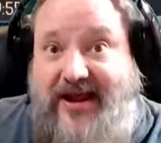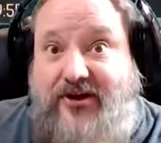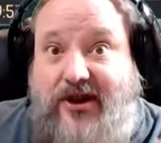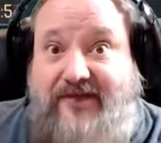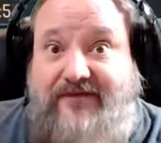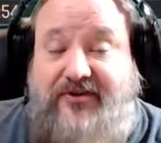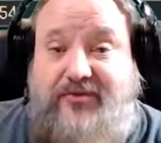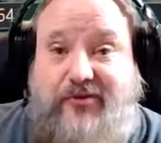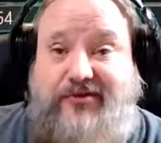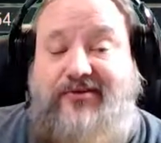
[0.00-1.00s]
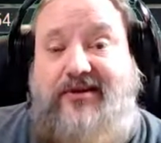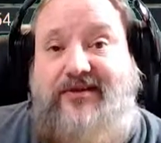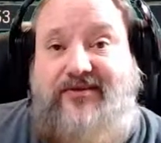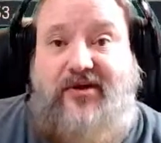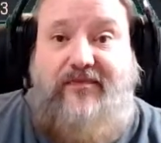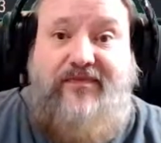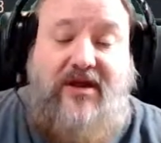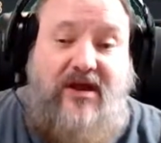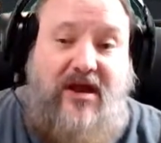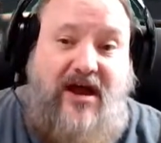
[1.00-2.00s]
I don't like fish personally, so
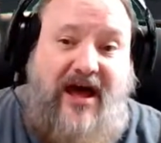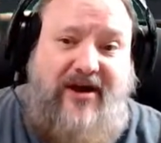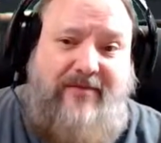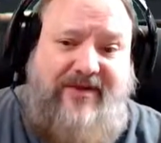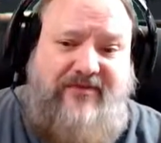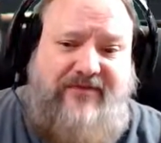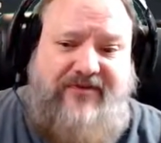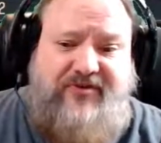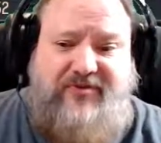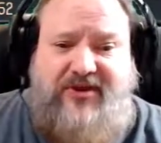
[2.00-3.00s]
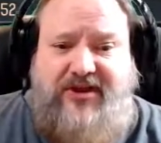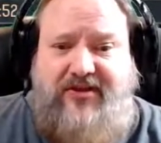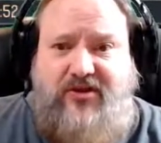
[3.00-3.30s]
I don't mess with fish with any of the